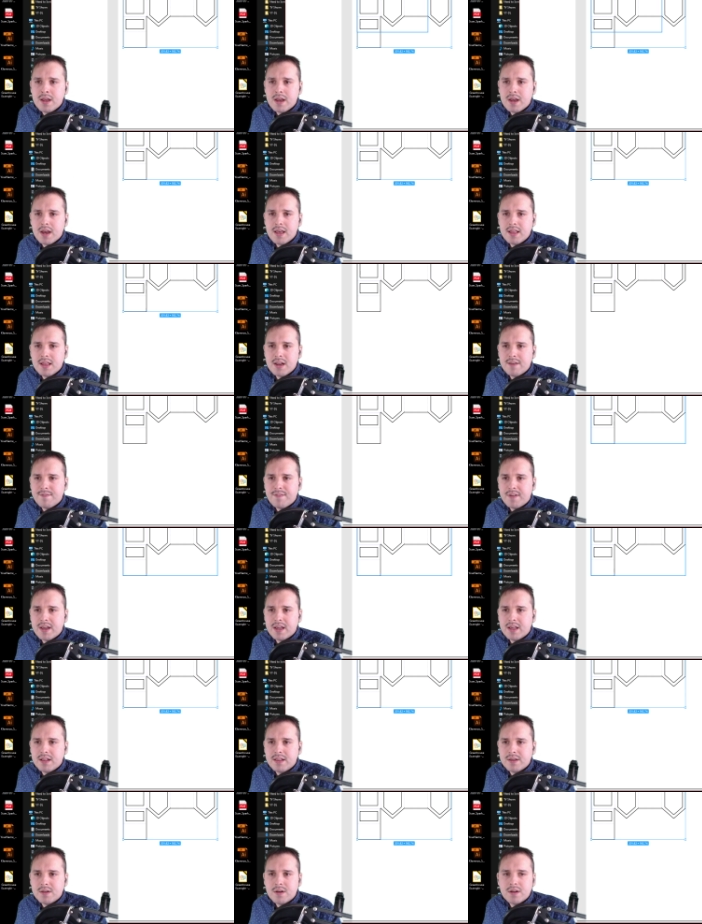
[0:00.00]
And then if I
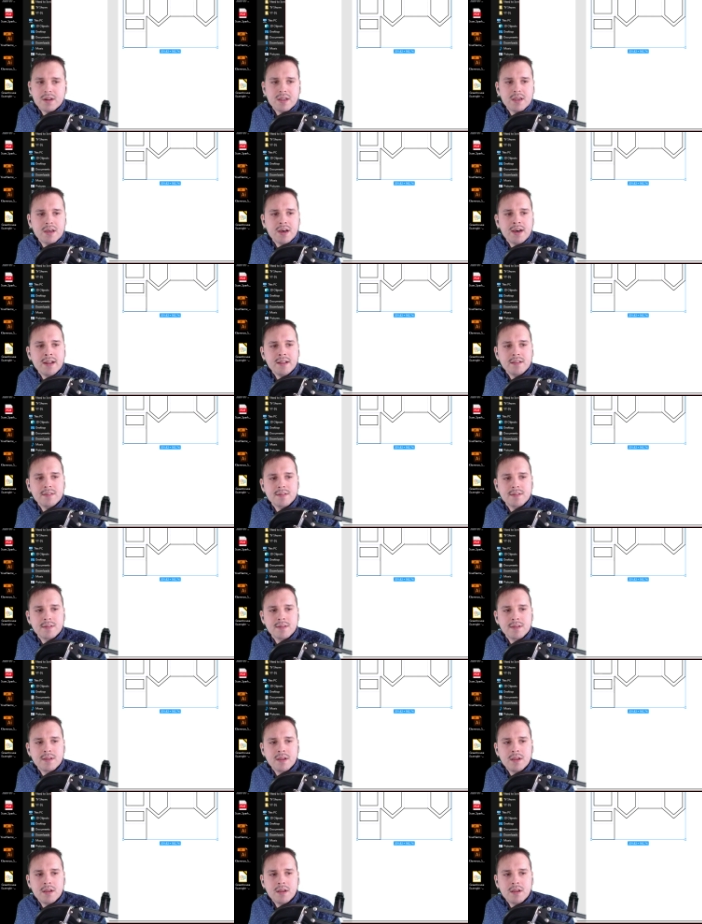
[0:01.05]
click on cuts,